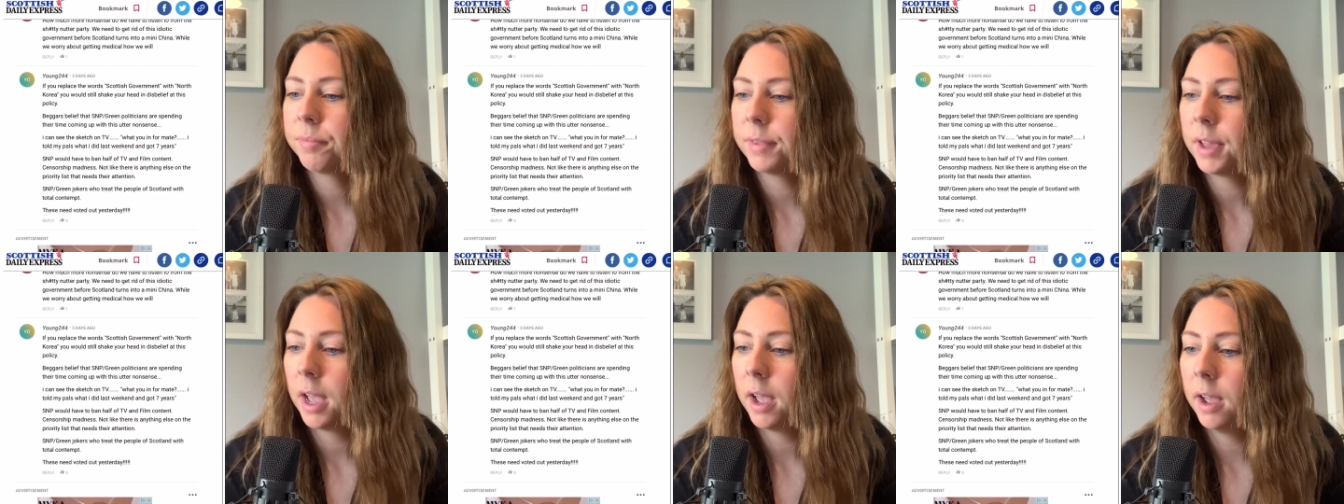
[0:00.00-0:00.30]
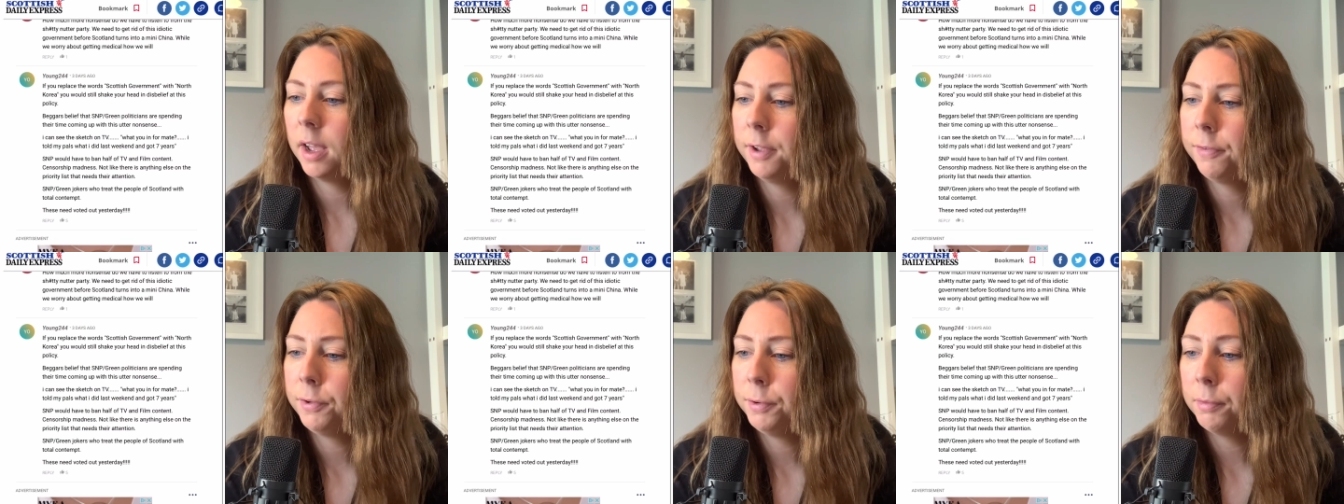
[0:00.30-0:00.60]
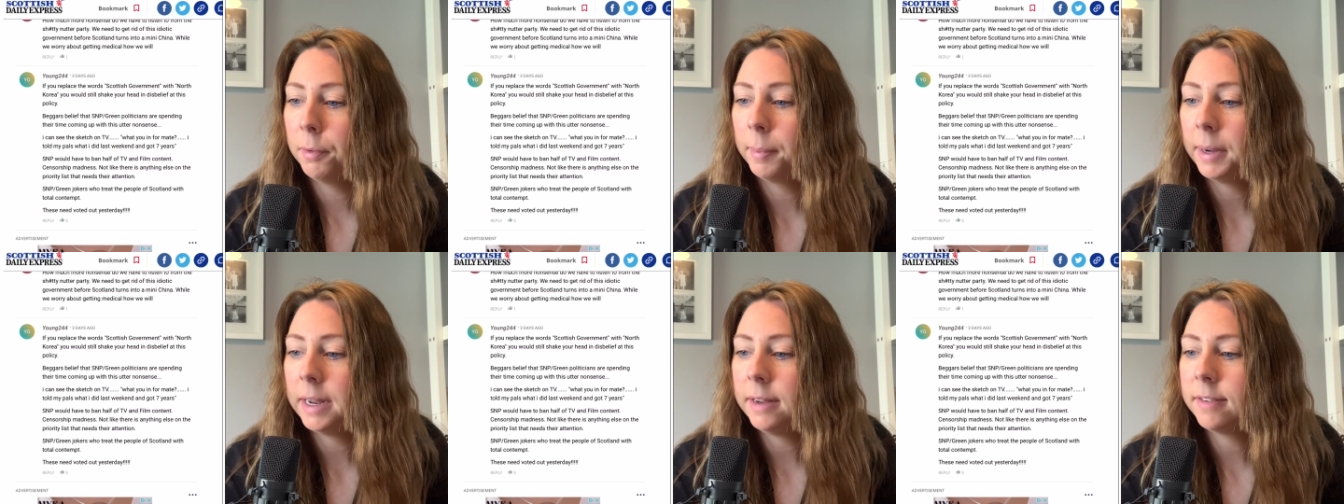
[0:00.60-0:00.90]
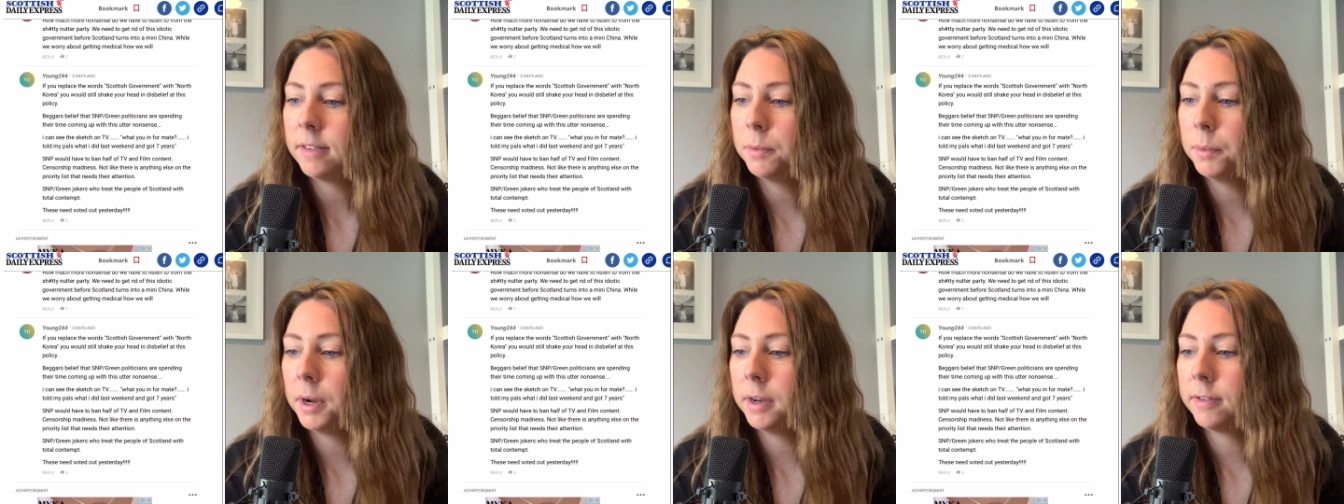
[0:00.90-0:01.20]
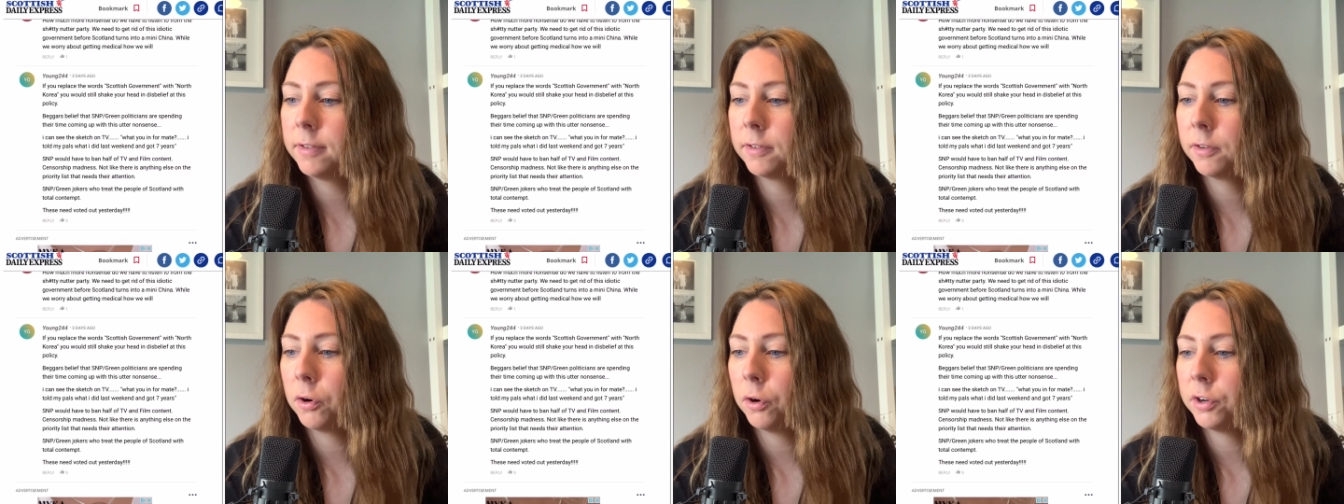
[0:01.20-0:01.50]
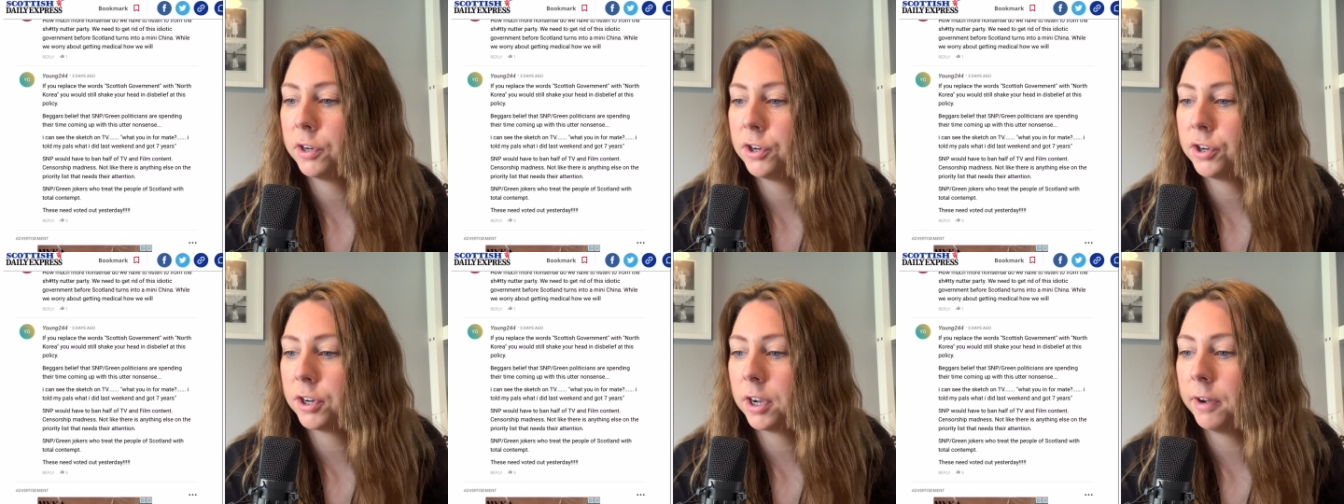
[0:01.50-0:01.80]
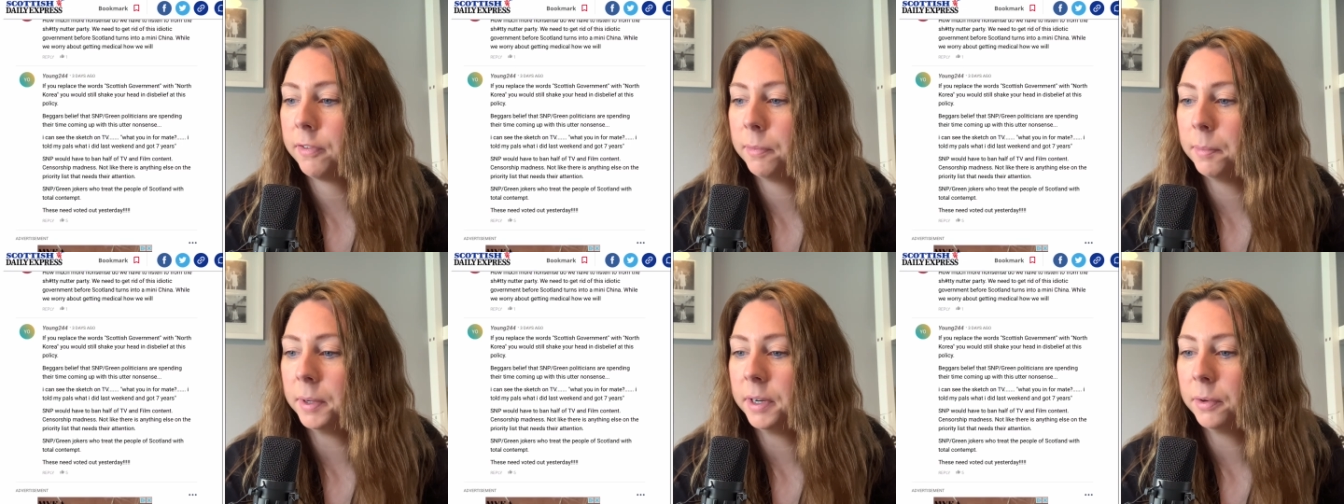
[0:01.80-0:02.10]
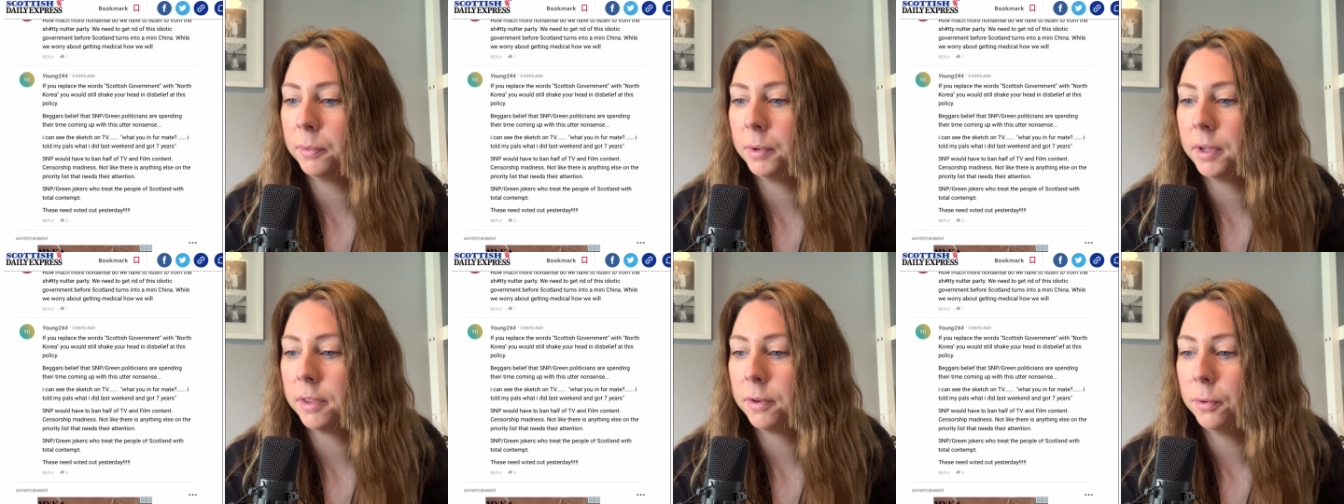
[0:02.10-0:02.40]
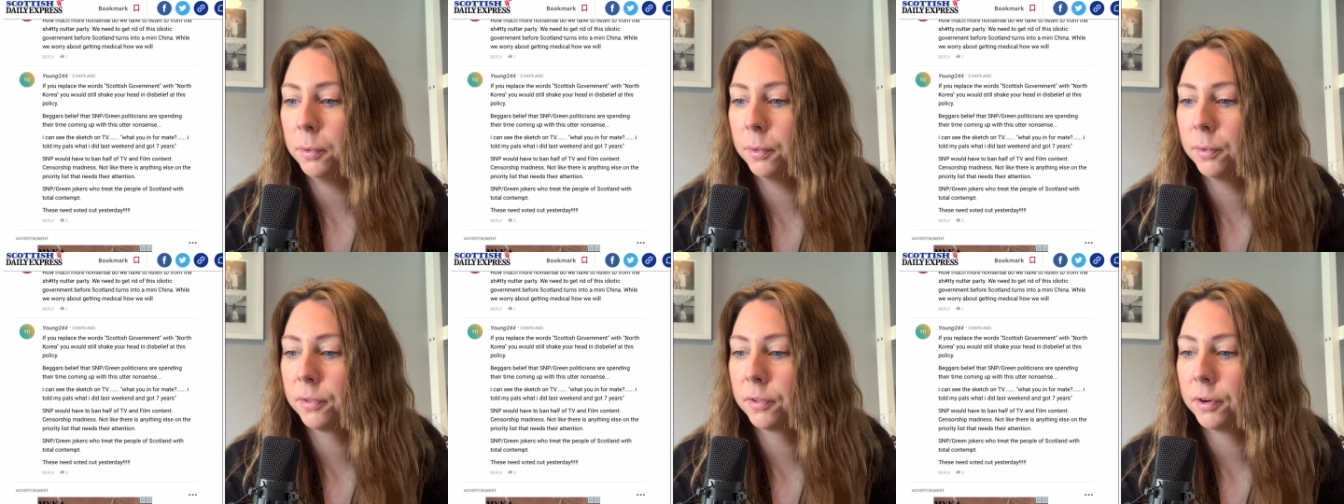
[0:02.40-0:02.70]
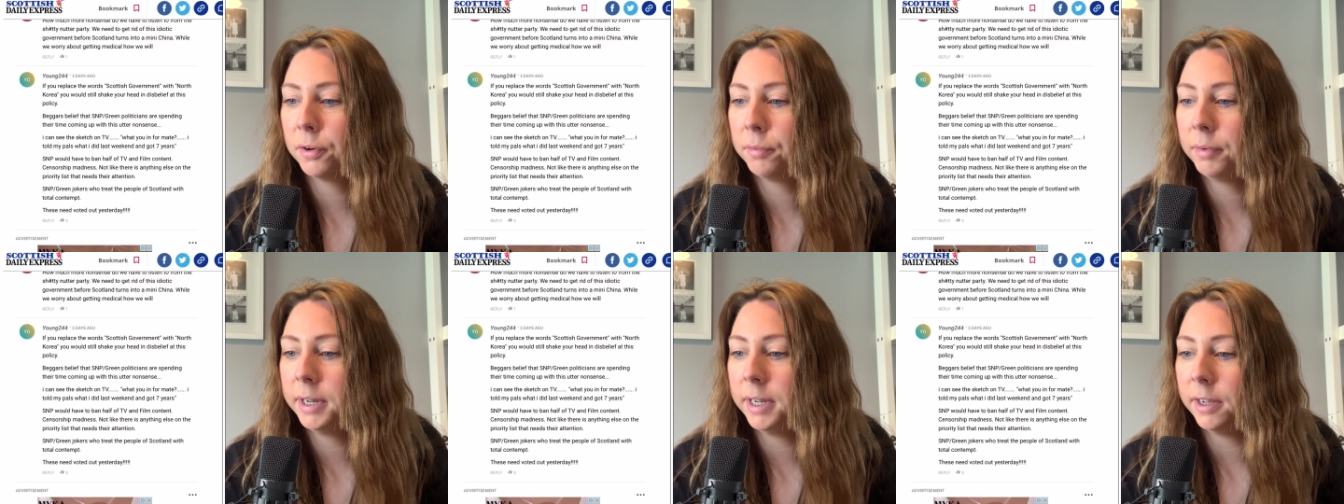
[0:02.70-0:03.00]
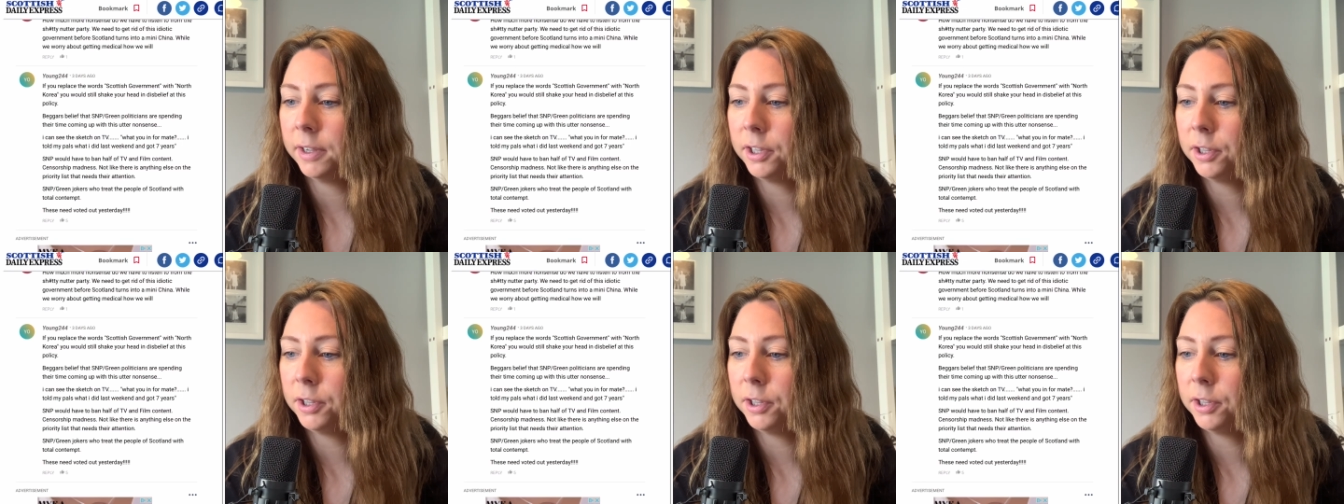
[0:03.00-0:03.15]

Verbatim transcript: Uh, if you replace the word Scottish government with North Korea,